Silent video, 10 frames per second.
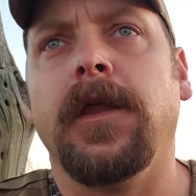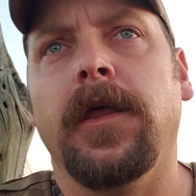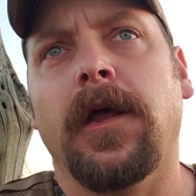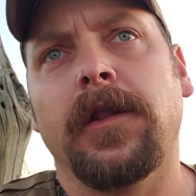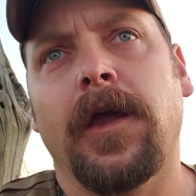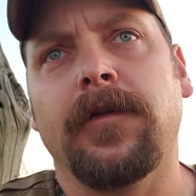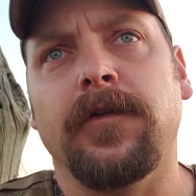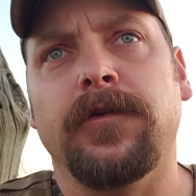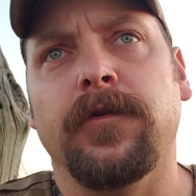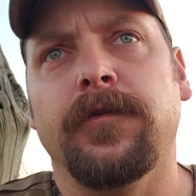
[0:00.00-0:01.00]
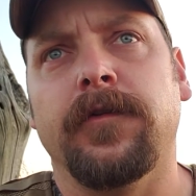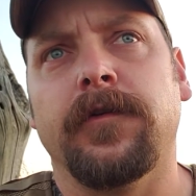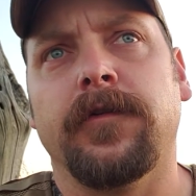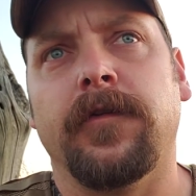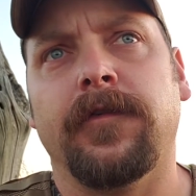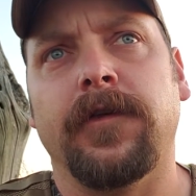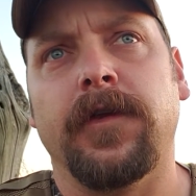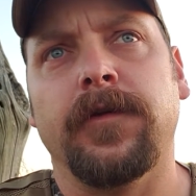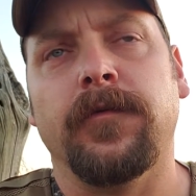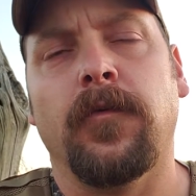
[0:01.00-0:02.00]
And I like to use it to
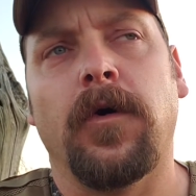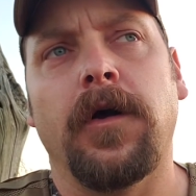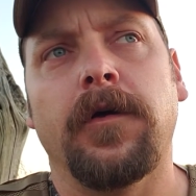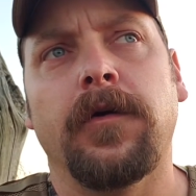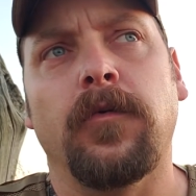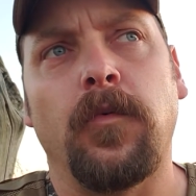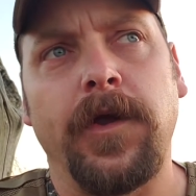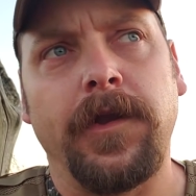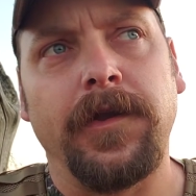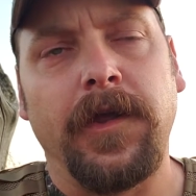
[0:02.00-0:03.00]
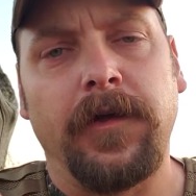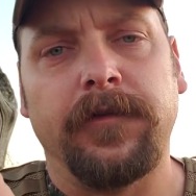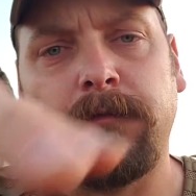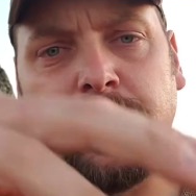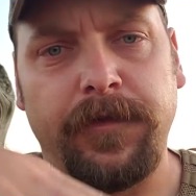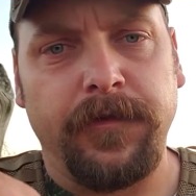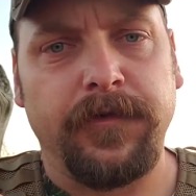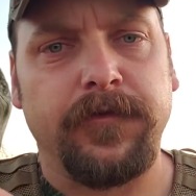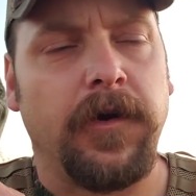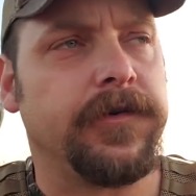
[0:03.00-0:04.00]
see what wind does with the
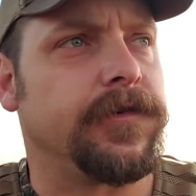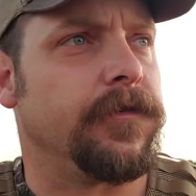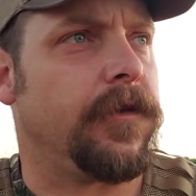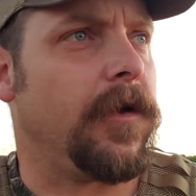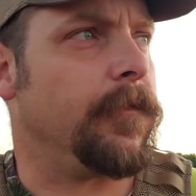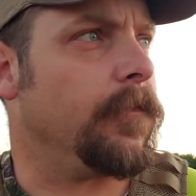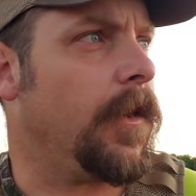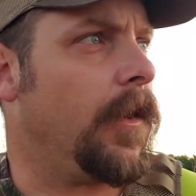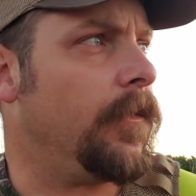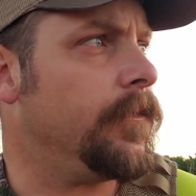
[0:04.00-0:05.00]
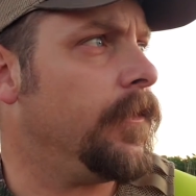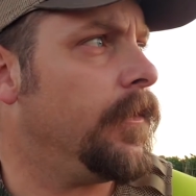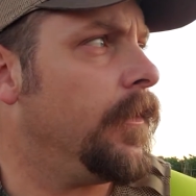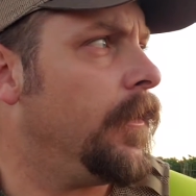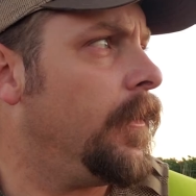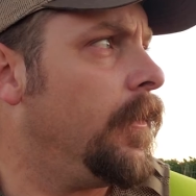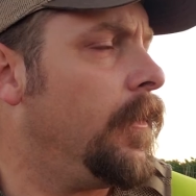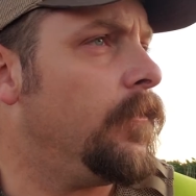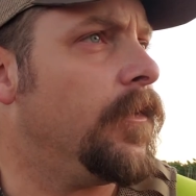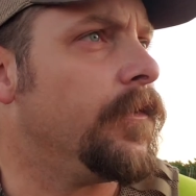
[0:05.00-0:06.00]
structure that I'm around,
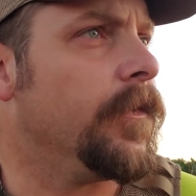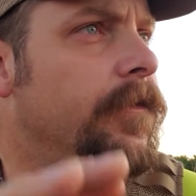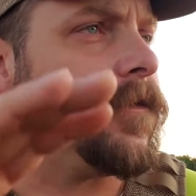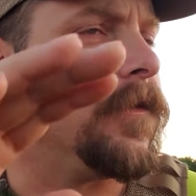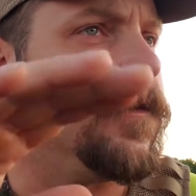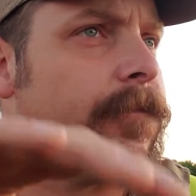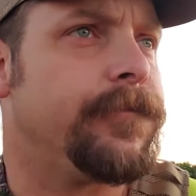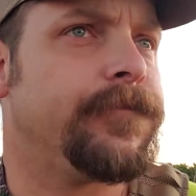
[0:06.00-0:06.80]
whether it's a